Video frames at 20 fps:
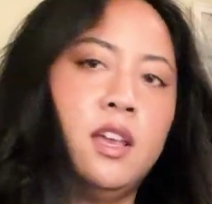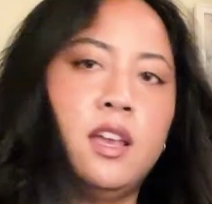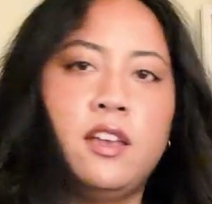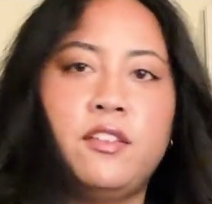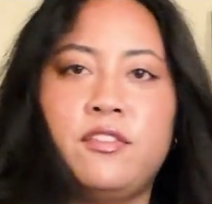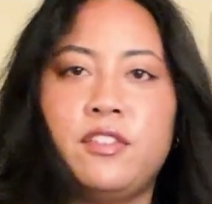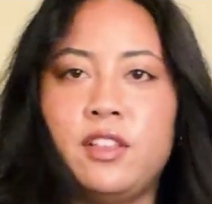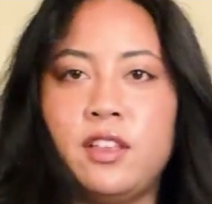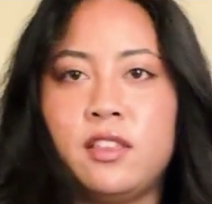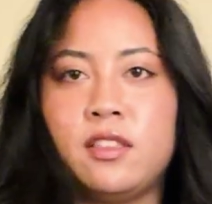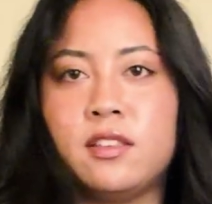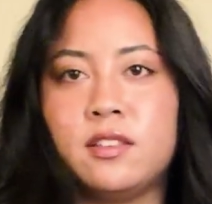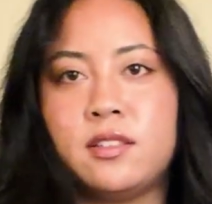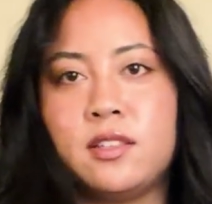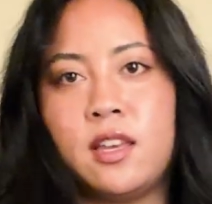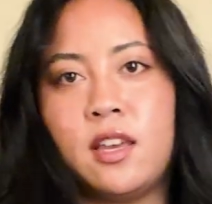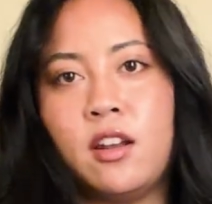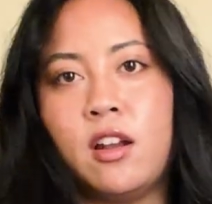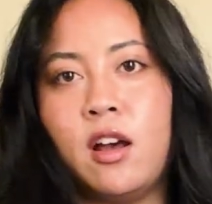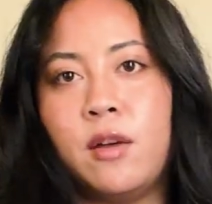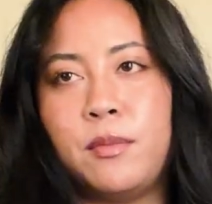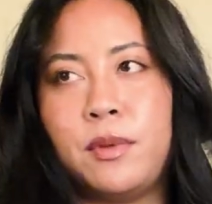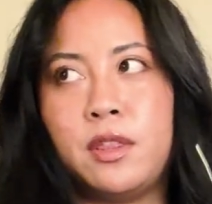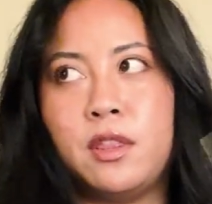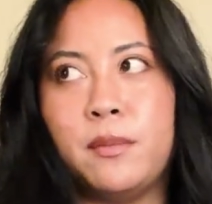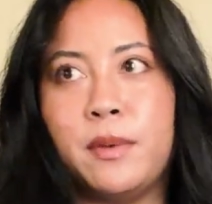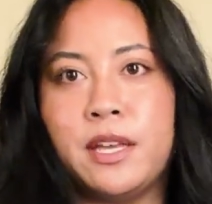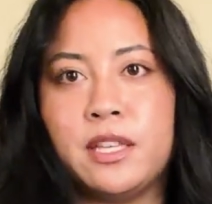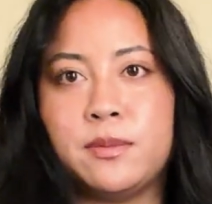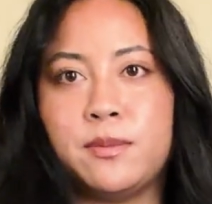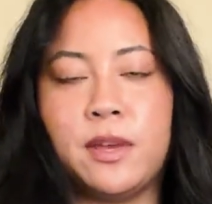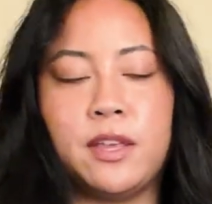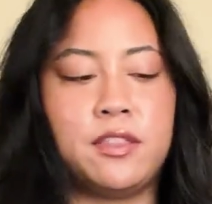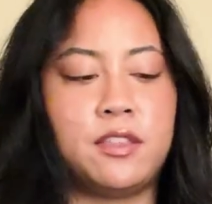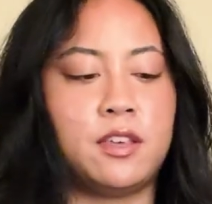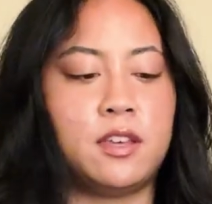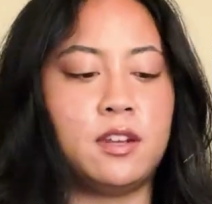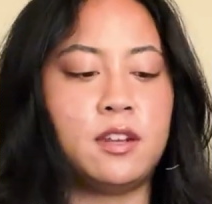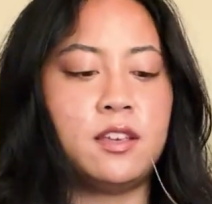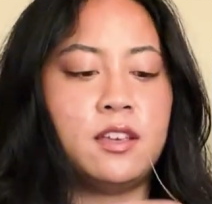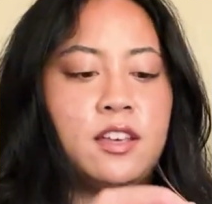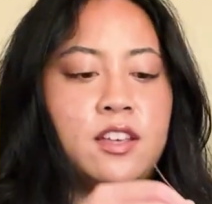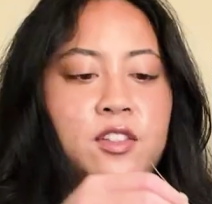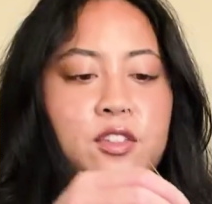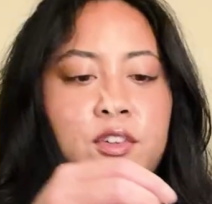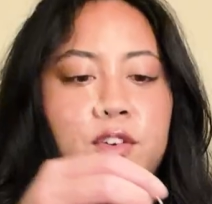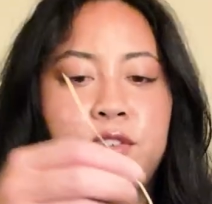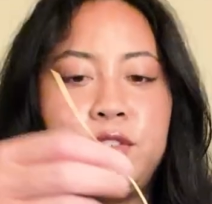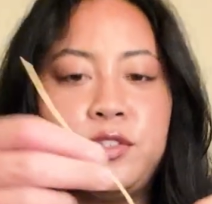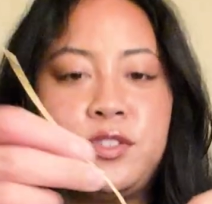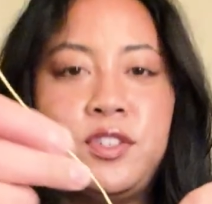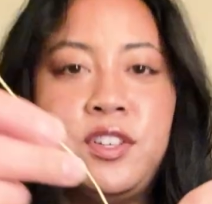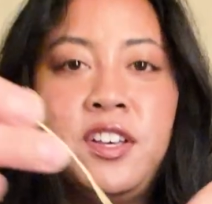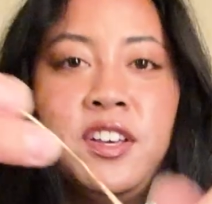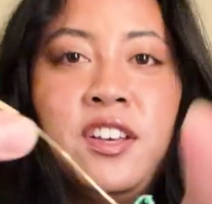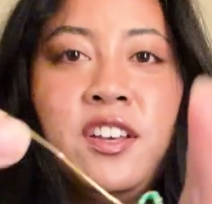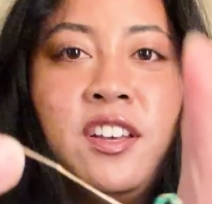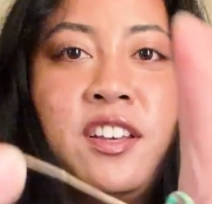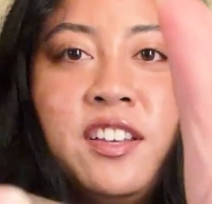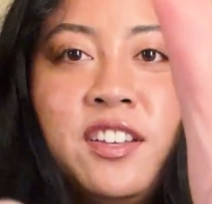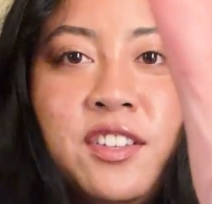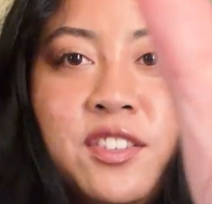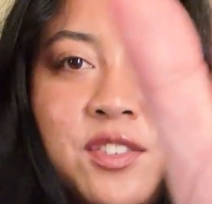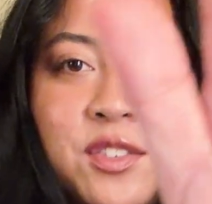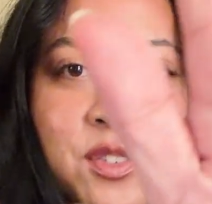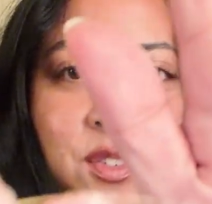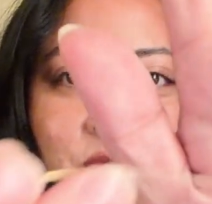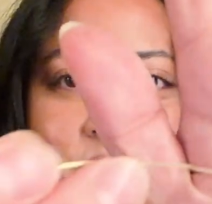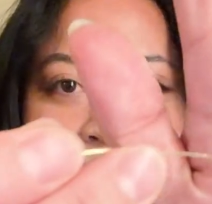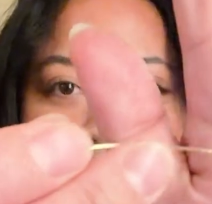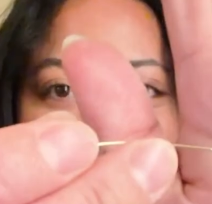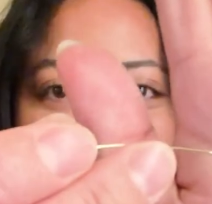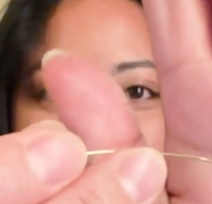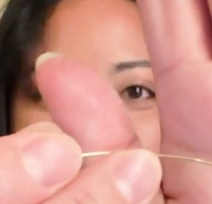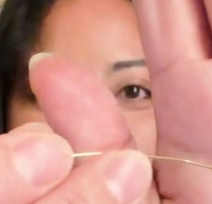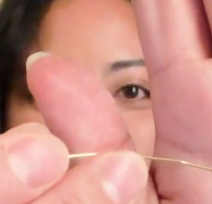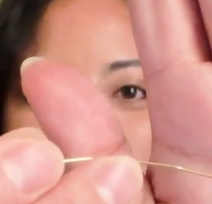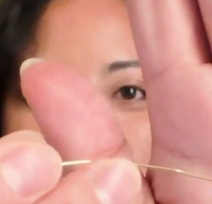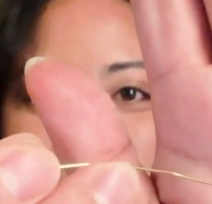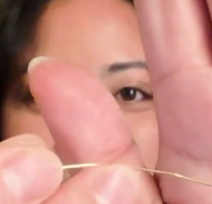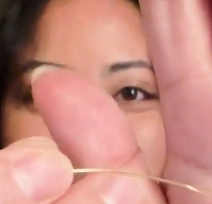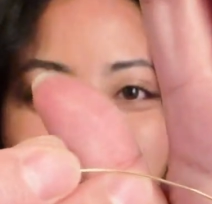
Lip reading: I feel like this cannot be the best method. It looks so